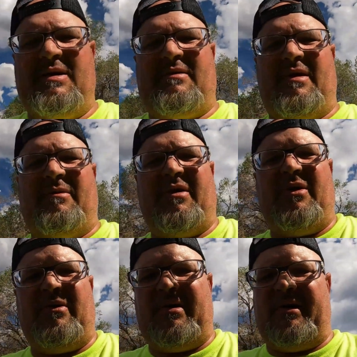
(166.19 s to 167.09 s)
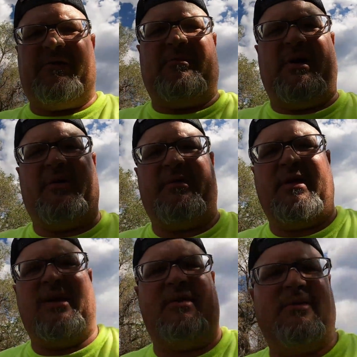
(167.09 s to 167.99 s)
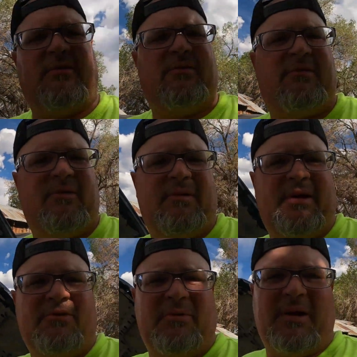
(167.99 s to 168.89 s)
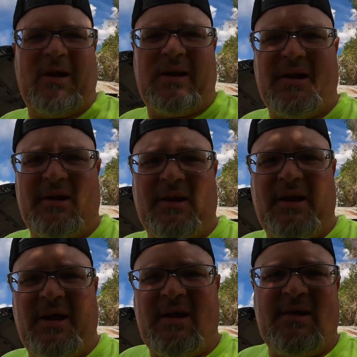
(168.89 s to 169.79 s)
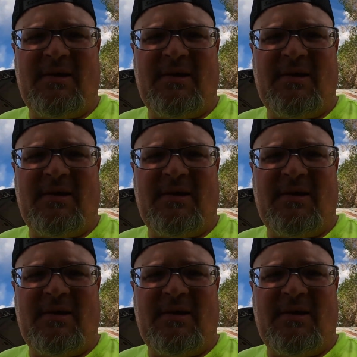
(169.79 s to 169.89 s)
then we'll go on to some other things and see what else we can get done today.